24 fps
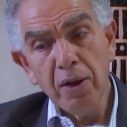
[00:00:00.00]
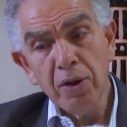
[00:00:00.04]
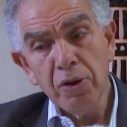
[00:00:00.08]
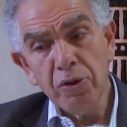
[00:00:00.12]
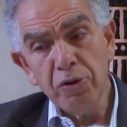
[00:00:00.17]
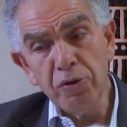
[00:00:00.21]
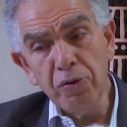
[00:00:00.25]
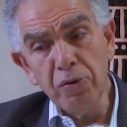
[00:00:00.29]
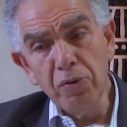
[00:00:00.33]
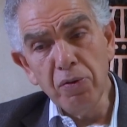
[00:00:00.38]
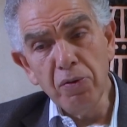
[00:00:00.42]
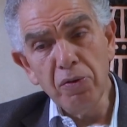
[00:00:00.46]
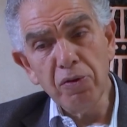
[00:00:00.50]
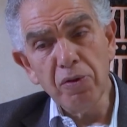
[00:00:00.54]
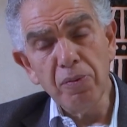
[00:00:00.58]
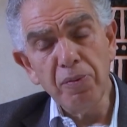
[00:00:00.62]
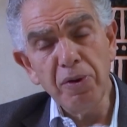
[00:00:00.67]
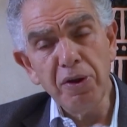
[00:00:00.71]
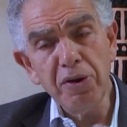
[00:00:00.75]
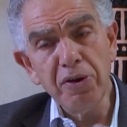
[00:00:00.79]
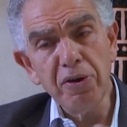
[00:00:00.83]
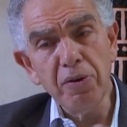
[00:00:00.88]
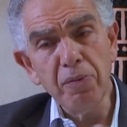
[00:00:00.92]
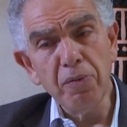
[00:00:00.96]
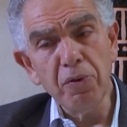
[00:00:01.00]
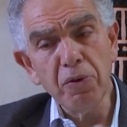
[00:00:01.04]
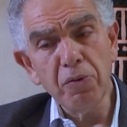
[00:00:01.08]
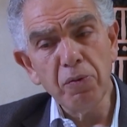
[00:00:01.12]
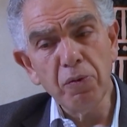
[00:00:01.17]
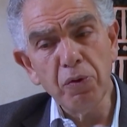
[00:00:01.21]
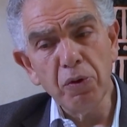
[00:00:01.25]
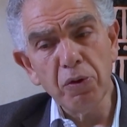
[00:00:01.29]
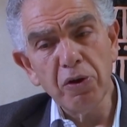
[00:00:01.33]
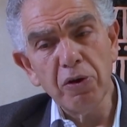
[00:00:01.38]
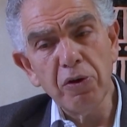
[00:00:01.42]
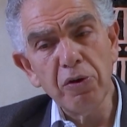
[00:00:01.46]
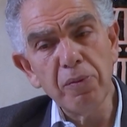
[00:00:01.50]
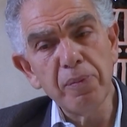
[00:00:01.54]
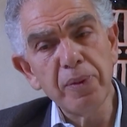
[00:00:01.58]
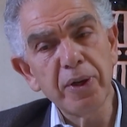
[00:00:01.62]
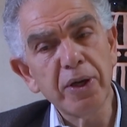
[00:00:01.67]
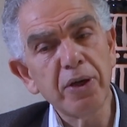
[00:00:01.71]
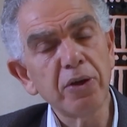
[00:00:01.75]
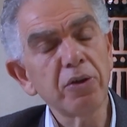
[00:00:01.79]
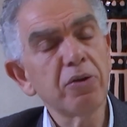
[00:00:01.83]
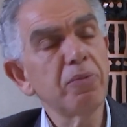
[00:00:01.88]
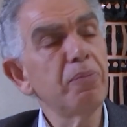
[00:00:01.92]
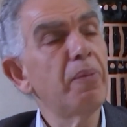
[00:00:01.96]
Two, the mission was all
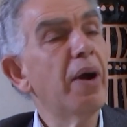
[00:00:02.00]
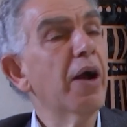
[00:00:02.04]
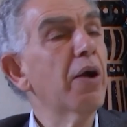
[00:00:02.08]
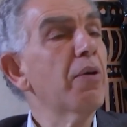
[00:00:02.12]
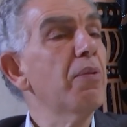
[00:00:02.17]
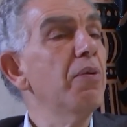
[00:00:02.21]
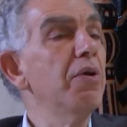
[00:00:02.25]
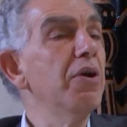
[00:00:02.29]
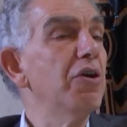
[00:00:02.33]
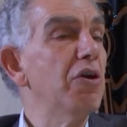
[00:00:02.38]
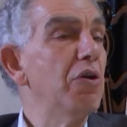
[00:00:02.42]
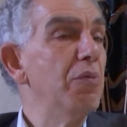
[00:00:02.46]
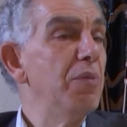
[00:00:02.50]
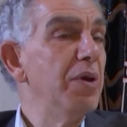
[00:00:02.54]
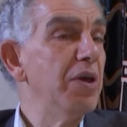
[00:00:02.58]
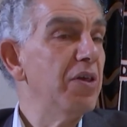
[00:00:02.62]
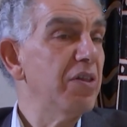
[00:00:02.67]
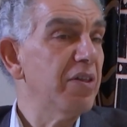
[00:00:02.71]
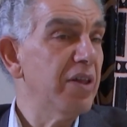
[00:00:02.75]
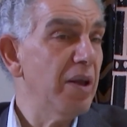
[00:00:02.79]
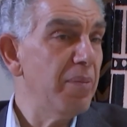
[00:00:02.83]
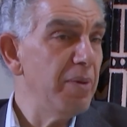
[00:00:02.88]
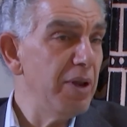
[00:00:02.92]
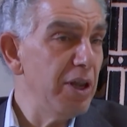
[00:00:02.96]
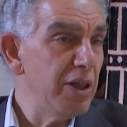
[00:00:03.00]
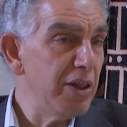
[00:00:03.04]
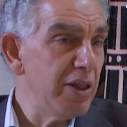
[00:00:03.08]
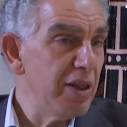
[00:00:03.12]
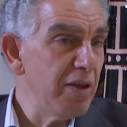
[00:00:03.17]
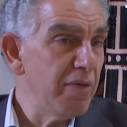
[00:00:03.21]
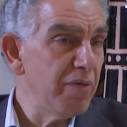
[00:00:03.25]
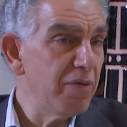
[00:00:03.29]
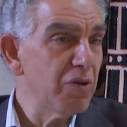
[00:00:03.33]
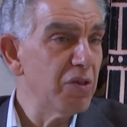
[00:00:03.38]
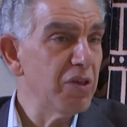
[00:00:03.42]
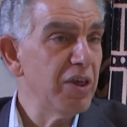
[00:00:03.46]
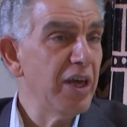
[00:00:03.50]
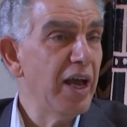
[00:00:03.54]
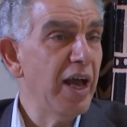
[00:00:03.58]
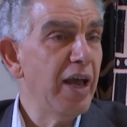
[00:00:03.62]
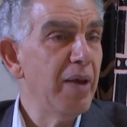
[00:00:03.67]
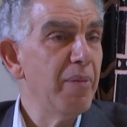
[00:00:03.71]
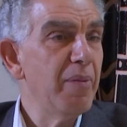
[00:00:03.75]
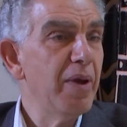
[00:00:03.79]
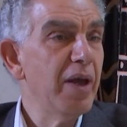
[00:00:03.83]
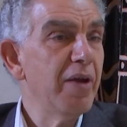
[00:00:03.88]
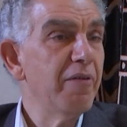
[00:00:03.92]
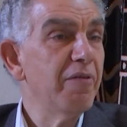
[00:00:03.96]
about macroeconomic stability for the
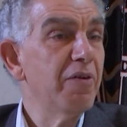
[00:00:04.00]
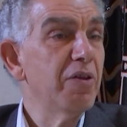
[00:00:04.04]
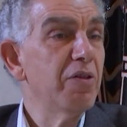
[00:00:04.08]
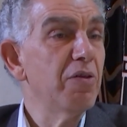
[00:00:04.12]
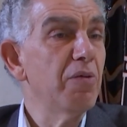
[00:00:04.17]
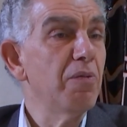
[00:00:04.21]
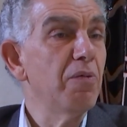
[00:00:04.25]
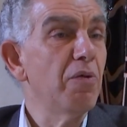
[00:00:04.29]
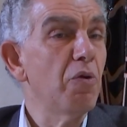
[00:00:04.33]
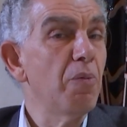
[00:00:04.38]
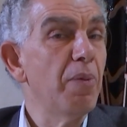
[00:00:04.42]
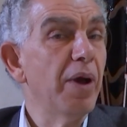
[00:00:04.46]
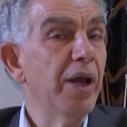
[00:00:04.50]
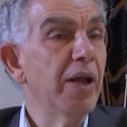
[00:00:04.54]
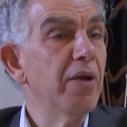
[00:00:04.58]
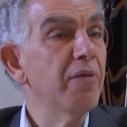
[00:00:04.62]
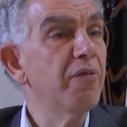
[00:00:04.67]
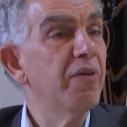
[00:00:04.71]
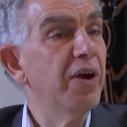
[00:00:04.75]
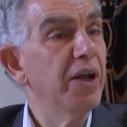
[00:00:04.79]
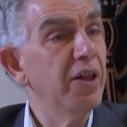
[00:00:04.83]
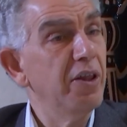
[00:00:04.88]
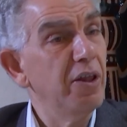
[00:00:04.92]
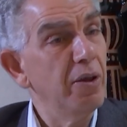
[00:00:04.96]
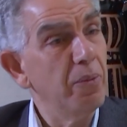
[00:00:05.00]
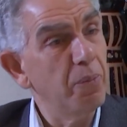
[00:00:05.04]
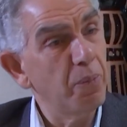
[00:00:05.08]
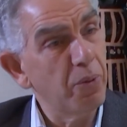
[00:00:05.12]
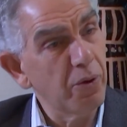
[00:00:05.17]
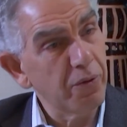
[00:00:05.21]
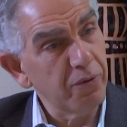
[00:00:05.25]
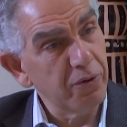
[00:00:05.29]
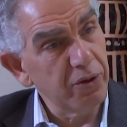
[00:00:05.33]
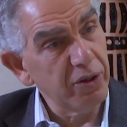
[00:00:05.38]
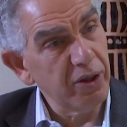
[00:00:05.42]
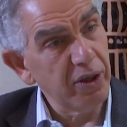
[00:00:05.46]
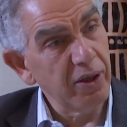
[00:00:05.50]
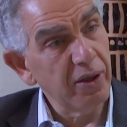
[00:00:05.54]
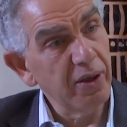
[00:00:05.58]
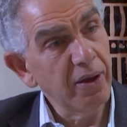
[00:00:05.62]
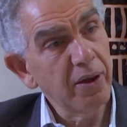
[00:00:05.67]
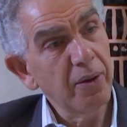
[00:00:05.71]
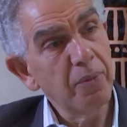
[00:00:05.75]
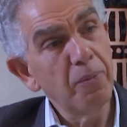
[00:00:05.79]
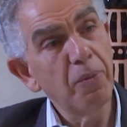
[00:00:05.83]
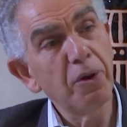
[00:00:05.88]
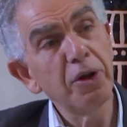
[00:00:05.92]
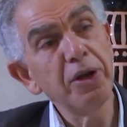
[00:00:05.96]
IMF and the World Bank fighting poverty.
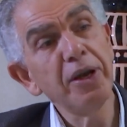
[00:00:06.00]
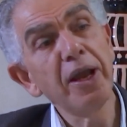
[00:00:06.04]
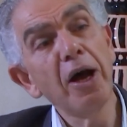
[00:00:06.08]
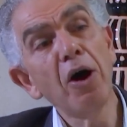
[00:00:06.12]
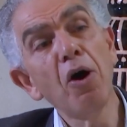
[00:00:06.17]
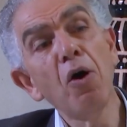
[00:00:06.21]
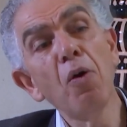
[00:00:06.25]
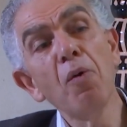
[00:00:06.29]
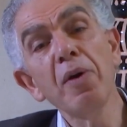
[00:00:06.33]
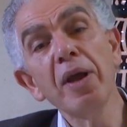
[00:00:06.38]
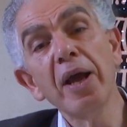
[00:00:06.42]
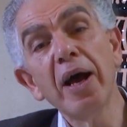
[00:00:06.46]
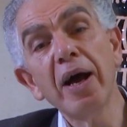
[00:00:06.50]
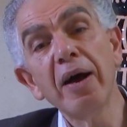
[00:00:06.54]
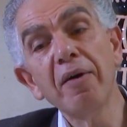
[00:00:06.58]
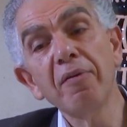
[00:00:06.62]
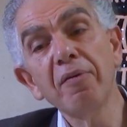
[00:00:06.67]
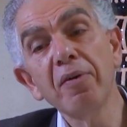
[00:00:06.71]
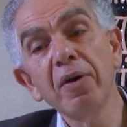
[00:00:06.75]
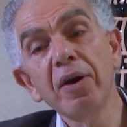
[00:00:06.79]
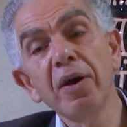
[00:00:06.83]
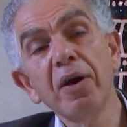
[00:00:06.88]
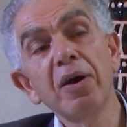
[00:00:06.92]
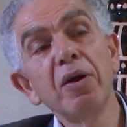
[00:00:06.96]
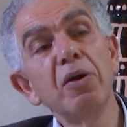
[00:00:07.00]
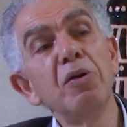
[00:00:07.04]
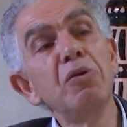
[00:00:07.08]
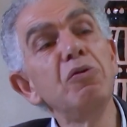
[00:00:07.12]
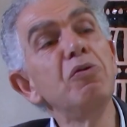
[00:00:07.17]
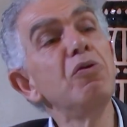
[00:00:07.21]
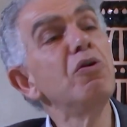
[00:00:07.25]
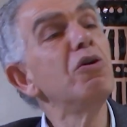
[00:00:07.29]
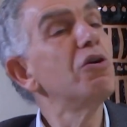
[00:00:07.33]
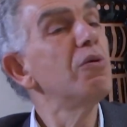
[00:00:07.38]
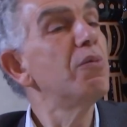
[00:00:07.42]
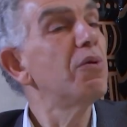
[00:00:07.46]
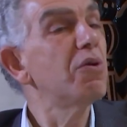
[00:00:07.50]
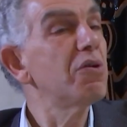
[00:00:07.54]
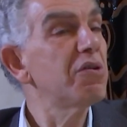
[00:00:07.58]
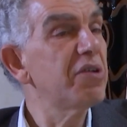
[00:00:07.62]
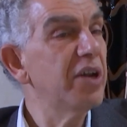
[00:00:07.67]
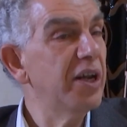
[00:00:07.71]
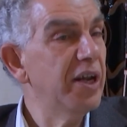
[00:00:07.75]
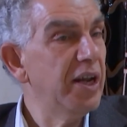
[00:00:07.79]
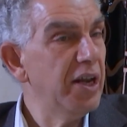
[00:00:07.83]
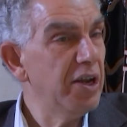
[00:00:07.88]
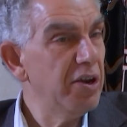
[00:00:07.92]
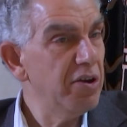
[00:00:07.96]
But now we have new global
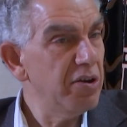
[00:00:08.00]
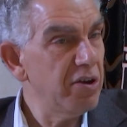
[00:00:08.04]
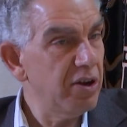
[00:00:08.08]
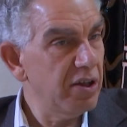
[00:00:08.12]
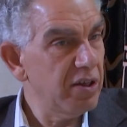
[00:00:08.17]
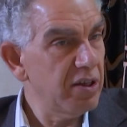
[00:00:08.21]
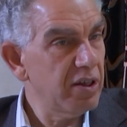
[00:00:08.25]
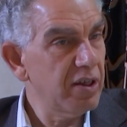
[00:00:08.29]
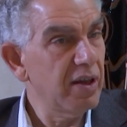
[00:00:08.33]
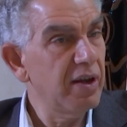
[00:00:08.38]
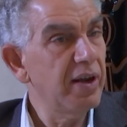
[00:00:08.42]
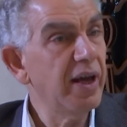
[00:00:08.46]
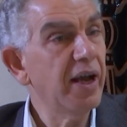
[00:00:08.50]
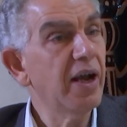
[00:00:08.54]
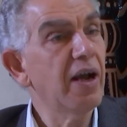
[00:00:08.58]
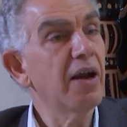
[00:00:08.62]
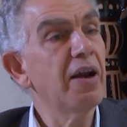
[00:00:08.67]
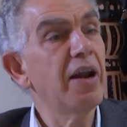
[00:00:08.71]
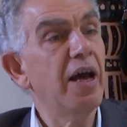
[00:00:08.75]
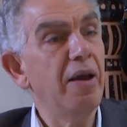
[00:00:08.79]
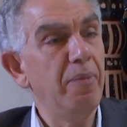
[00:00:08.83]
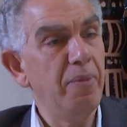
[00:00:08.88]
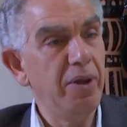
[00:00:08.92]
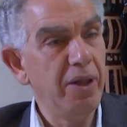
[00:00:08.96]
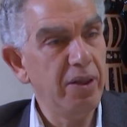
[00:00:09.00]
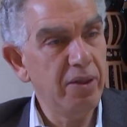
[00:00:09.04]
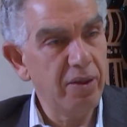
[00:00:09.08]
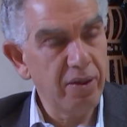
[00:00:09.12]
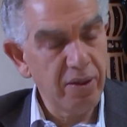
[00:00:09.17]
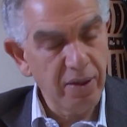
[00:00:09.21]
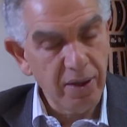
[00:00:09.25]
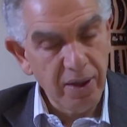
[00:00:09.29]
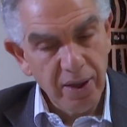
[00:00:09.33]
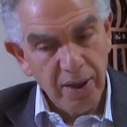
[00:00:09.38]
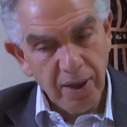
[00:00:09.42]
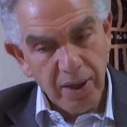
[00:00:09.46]
challenges like climate.